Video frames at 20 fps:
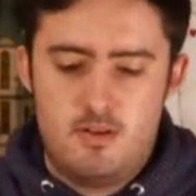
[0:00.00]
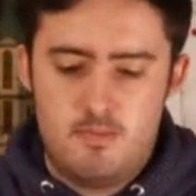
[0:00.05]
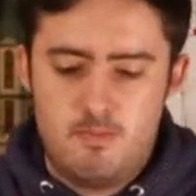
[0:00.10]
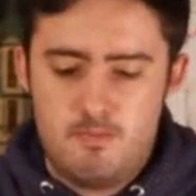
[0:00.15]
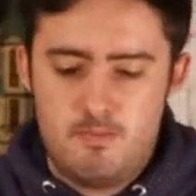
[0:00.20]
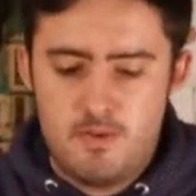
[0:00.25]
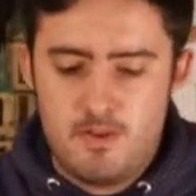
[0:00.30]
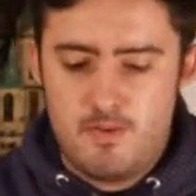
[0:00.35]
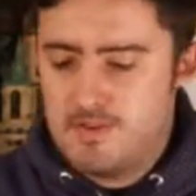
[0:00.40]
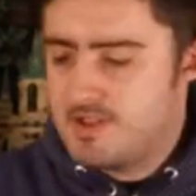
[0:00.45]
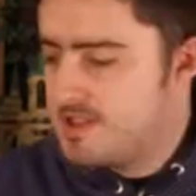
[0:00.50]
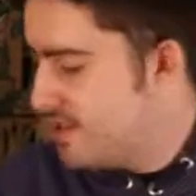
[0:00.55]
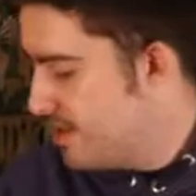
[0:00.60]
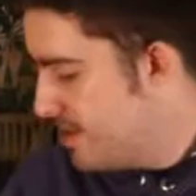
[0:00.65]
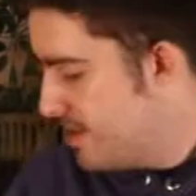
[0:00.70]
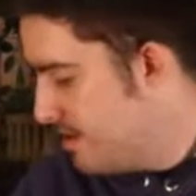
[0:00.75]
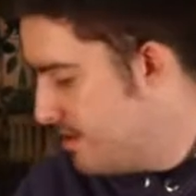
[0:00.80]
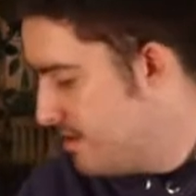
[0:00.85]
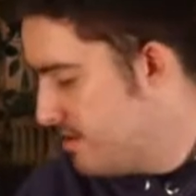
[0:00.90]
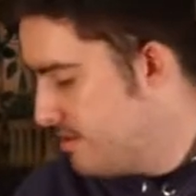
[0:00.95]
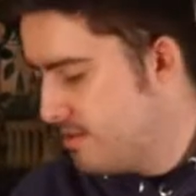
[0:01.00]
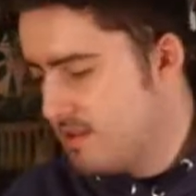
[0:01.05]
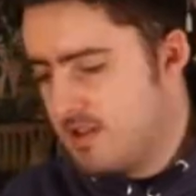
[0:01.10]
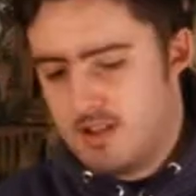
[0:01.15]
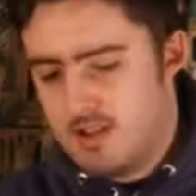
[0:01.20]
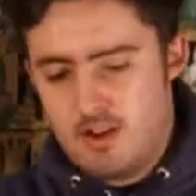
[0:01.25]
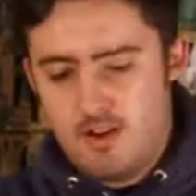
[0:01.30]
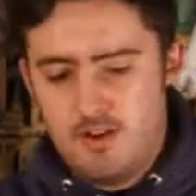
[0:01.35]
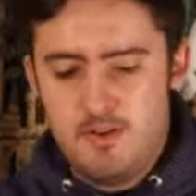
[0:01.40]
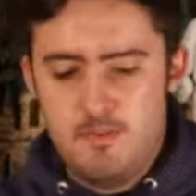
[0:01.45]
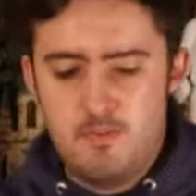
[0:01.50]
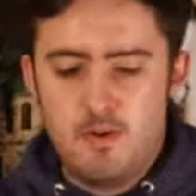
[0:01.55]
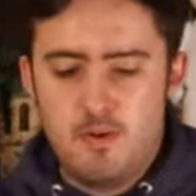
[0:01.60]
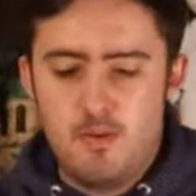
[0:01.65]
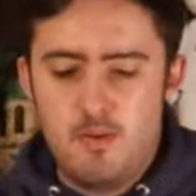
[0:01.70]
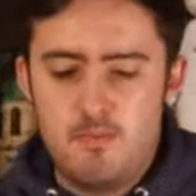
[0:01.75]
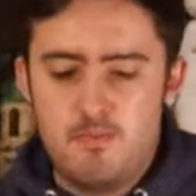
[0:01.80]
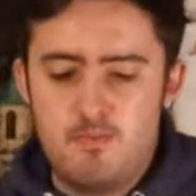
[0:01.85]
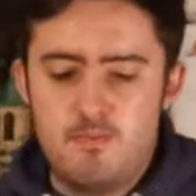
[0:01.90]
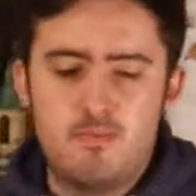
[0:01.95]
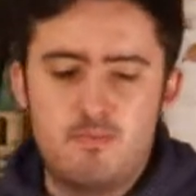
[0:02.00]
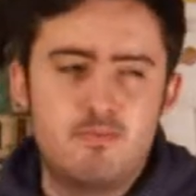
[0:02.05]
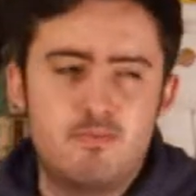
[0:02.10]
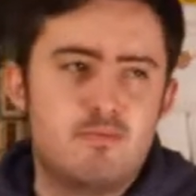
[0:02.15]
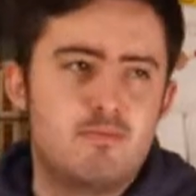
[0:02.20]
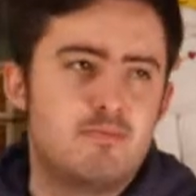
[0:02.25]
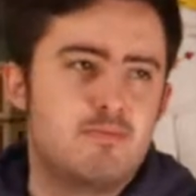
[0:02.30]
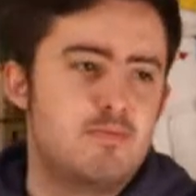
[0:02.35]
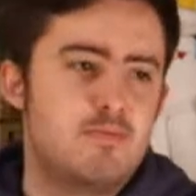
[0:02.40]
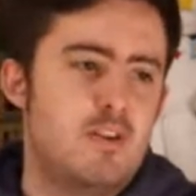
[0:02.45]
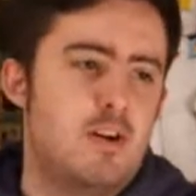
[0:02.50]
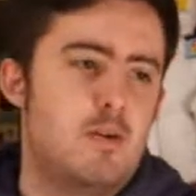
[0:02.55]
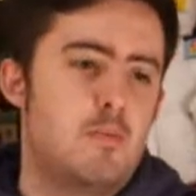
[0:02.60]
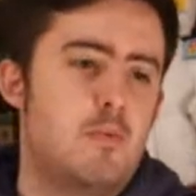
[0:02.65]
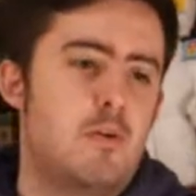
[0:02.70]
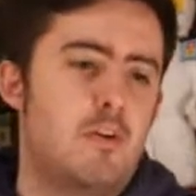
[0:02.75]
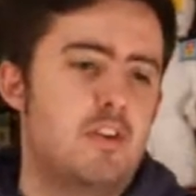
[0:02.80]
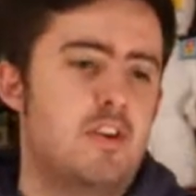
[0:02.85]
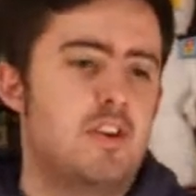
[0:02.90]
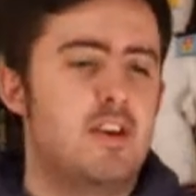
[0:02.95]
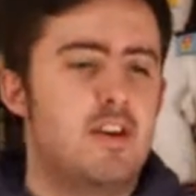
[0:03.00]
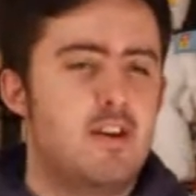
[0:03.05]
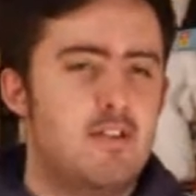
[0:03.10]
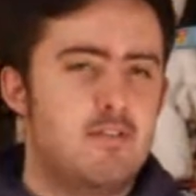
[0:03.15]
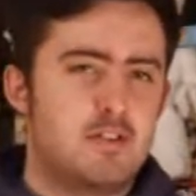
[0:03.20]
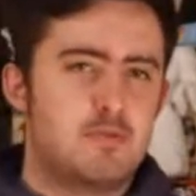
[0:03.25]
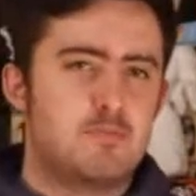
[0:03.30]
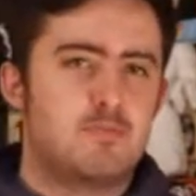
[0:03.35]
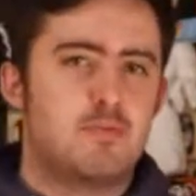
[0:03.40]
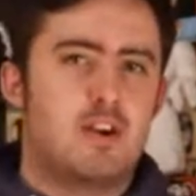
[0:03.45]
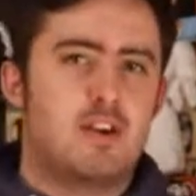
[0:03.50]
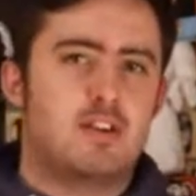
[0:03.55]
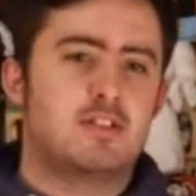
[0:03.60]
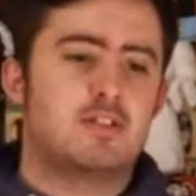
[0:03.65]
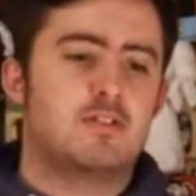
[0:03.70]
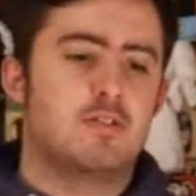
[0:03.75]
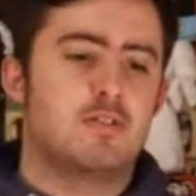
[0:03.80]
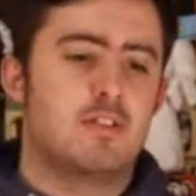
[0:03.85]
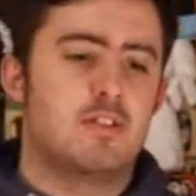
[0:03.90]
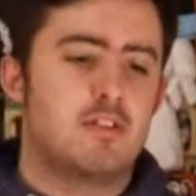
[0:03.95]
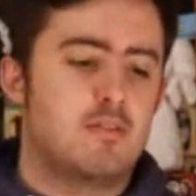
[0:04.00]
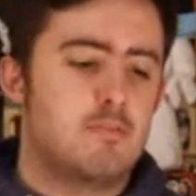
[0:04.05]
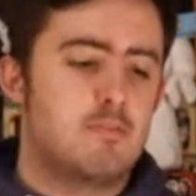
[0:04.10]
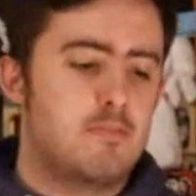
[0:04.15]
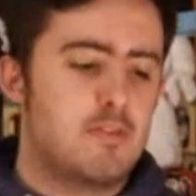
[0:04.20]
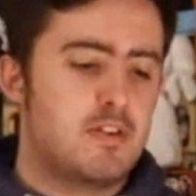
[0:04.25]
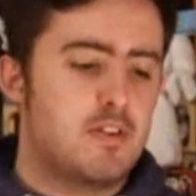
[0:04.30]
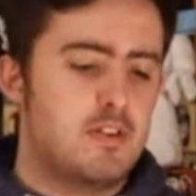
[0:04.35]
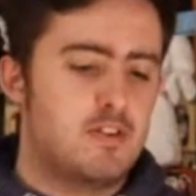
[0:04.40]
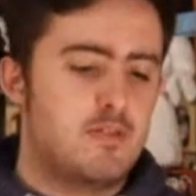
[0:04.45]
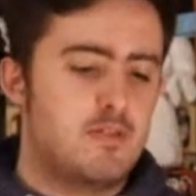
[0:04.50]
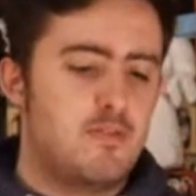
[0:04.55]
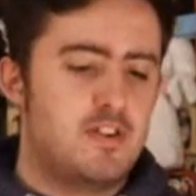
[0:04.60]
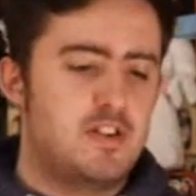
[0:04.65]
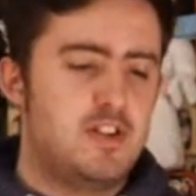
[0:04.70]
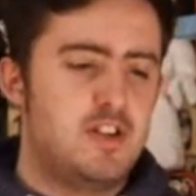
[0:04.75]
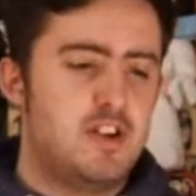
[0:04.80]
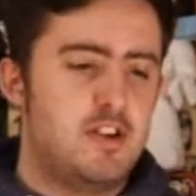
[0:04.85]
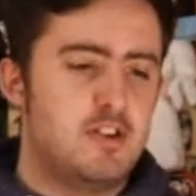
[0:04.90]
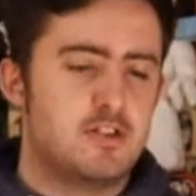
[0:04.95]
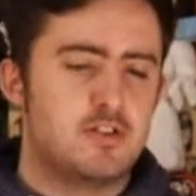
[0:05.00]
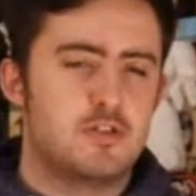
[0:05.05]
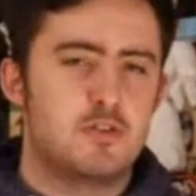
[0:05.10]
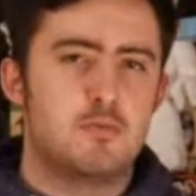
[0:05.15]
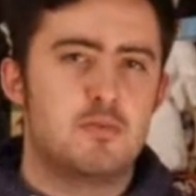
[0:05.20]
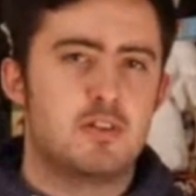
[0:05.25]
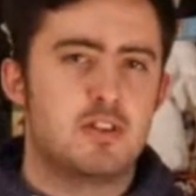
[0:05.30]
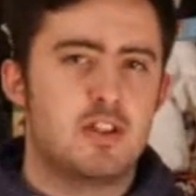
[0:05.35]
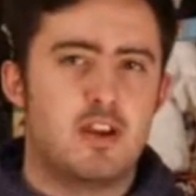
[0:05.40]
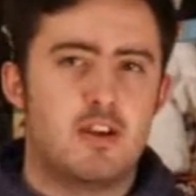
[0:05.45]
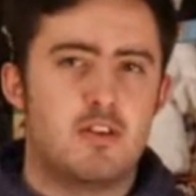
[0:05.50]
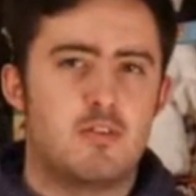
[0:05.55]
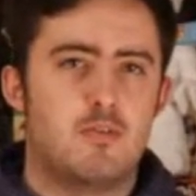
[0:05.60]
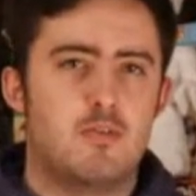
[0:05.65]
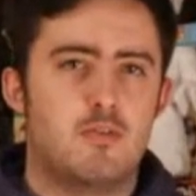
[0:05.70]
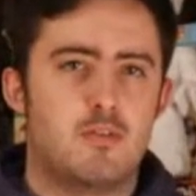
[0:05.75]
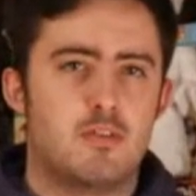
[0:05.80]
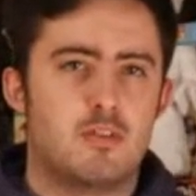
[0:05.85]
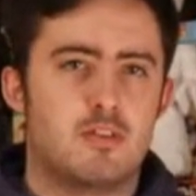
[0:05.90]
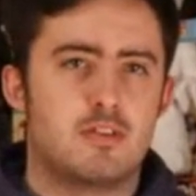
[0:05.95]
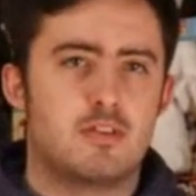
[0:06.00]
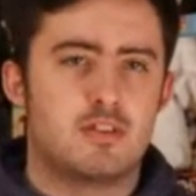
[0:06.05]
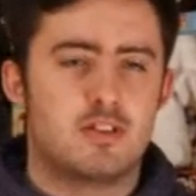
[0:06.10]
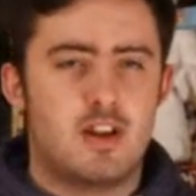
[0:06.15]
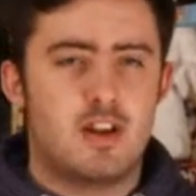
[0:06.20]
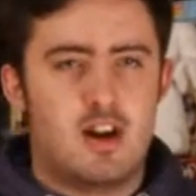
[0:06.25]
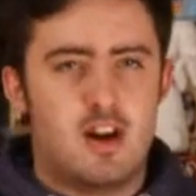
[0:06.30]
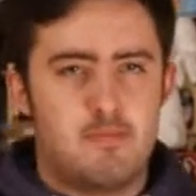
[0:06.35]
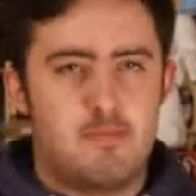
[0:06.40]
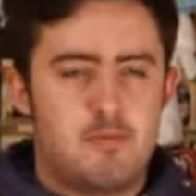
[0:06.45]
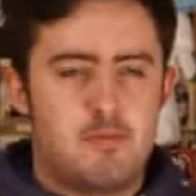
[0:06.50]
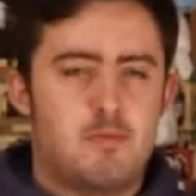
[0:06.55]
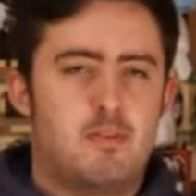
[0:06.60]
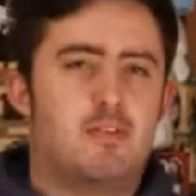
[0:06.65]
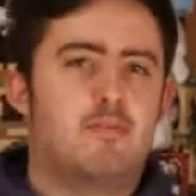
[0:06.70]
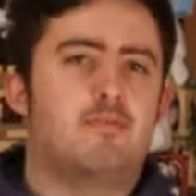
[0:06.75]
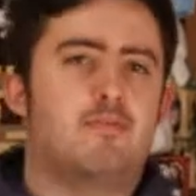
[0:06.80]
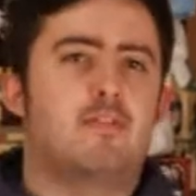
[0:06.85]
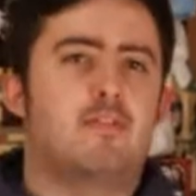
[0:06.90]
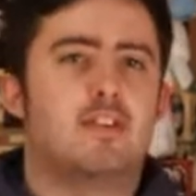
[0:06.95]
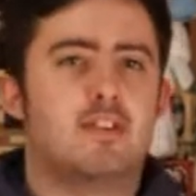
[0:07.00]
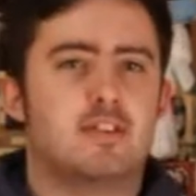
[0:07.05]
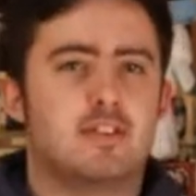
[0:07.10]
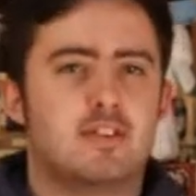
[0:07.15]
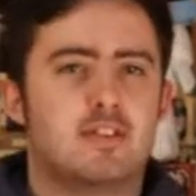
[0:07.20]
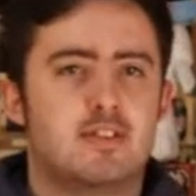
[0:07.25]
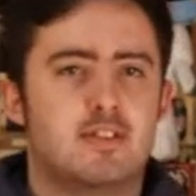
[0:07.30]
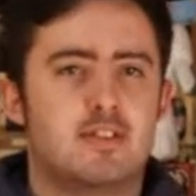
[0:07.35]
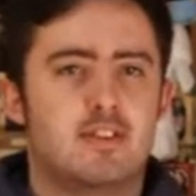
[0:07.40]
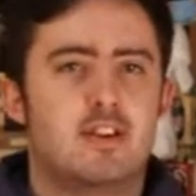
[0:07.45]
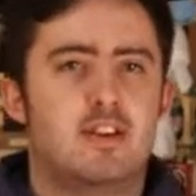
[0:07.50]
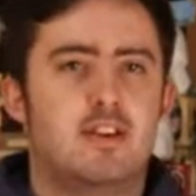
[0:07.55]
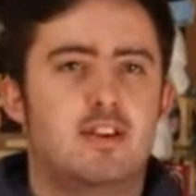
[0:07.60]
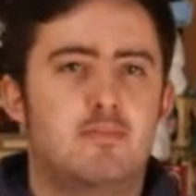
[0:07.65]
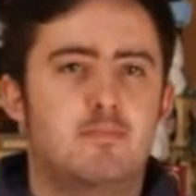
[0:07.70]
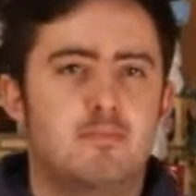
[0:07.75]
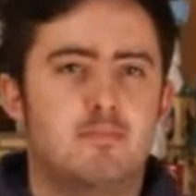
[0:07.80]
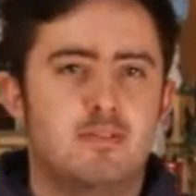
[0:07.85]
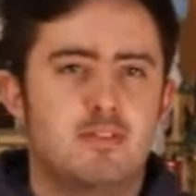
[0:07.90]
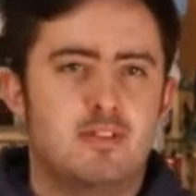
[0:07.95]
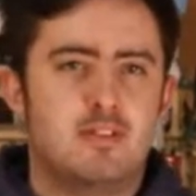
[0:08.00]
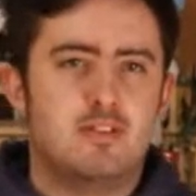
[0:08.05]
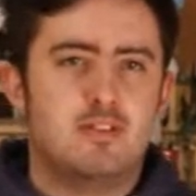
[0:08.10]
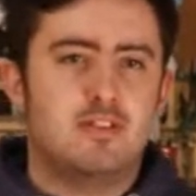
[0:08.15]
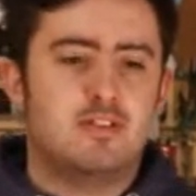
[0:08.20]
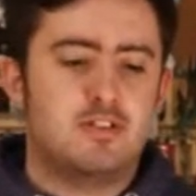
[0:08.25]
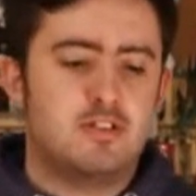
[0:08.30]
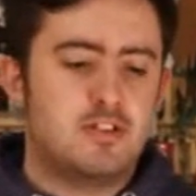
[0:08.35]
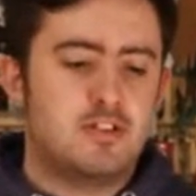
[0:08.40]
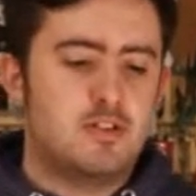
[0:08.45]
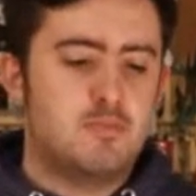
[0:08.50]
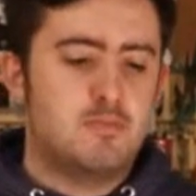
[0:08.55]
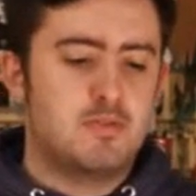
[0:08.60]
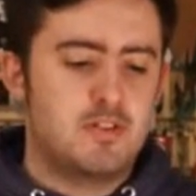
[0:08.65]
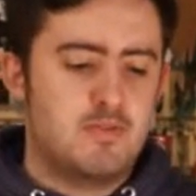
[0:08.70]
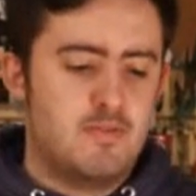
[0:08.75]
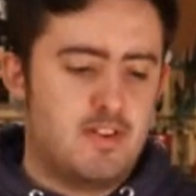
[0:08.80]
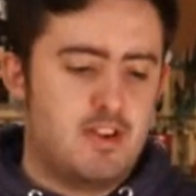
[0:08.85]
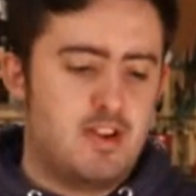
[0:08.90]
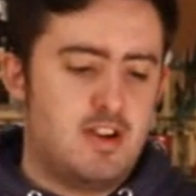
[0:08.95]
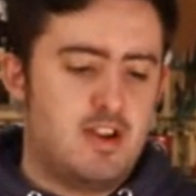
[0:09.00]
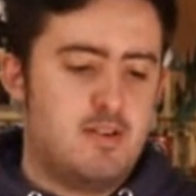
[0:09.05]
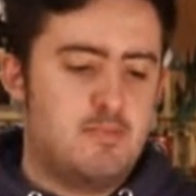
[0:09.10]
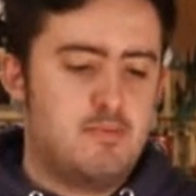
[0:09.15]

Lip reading: obviously only one a year is practical, and because Virginia is always like August time or whatever it is. It's just too much of a gap.